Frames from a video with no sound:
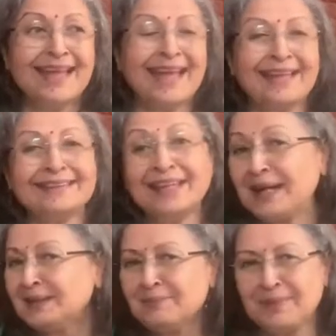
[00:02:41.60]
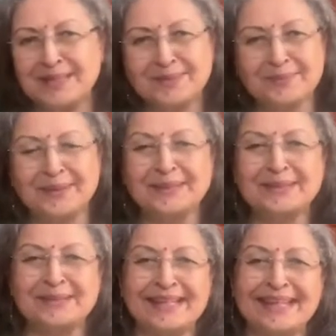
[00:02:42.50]
And the other buzzword
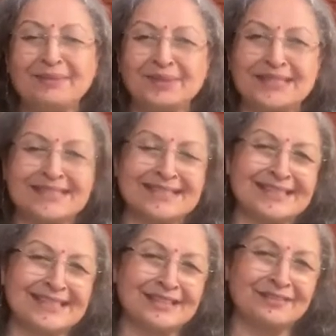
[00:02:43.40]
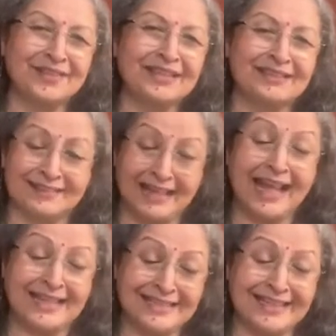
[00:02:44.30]
today, which is deserving
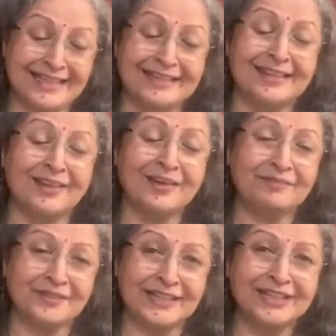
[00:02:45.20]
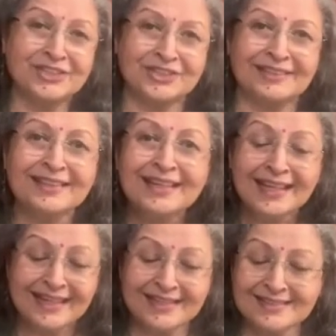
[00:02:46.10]
and getting a lot of attention,
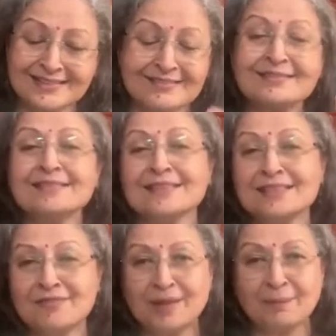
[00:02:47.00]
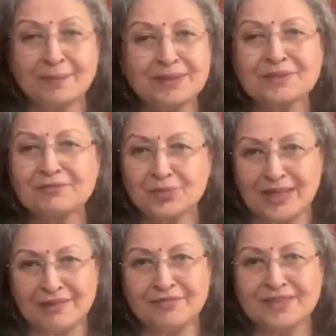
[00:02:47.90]
is the development of
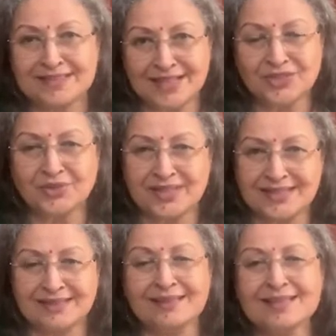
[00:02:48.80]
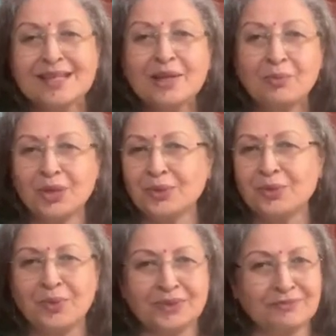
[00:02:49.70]
21st century skills. We
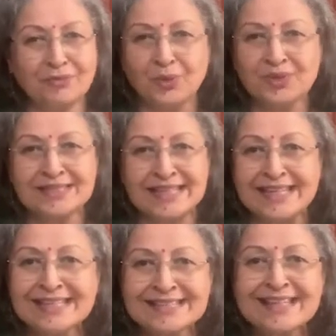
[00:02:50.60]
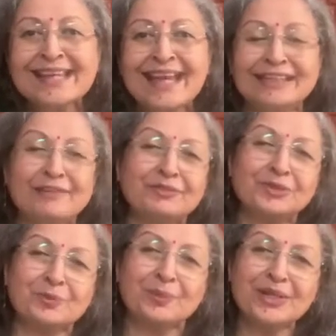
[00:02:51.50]
know the 4 C's, and therefore
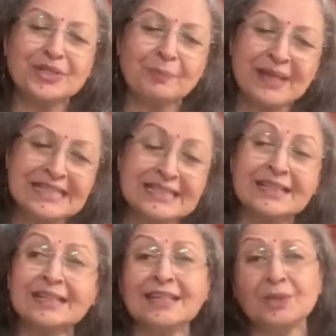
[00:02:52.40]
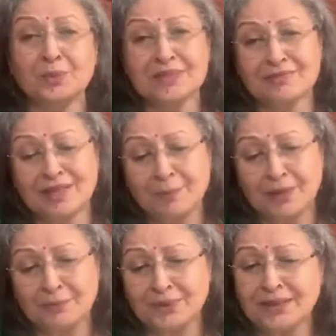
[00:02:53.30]
through project-based learning, you will develop
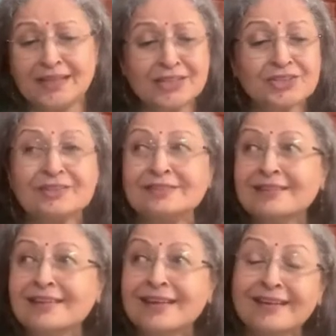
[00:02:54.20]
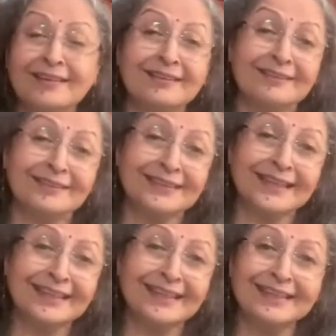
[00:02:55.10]
communication, critical
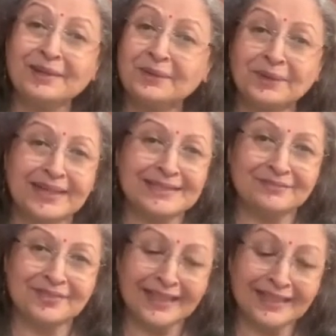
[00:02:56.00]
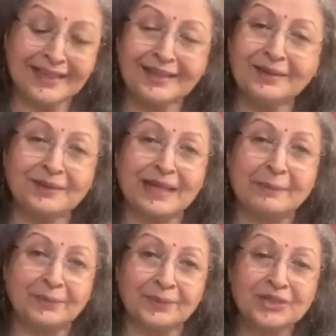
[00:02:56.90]
thinking, creative thinking,
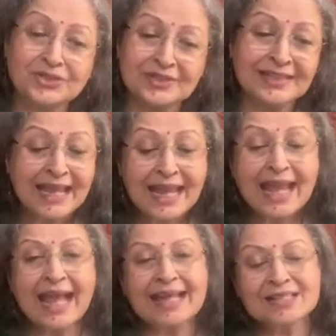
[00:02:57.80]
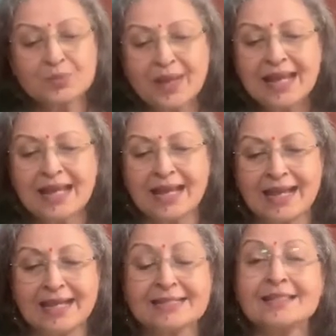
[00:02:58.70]
collaboration, as well
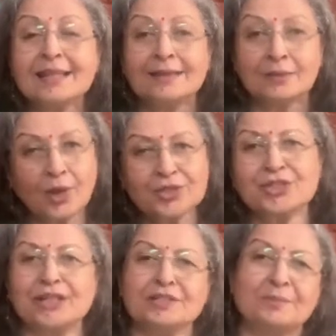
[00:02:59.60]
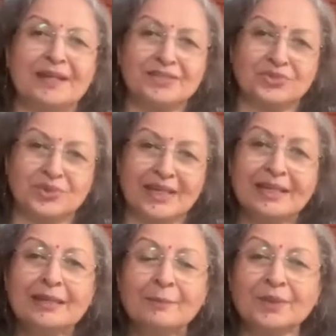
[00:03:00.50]
as content mastery,
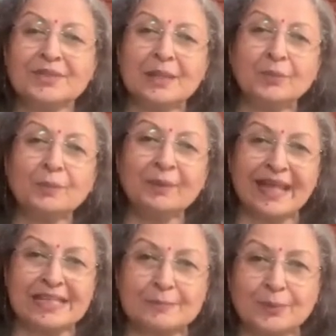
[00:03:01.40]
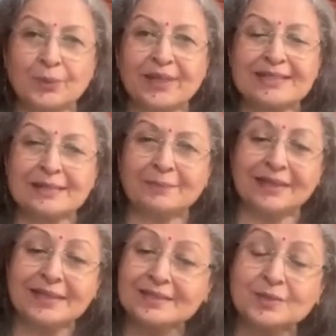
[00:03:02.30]
because they would be exploring
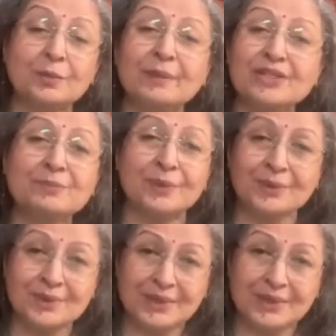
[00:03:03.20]
something so much more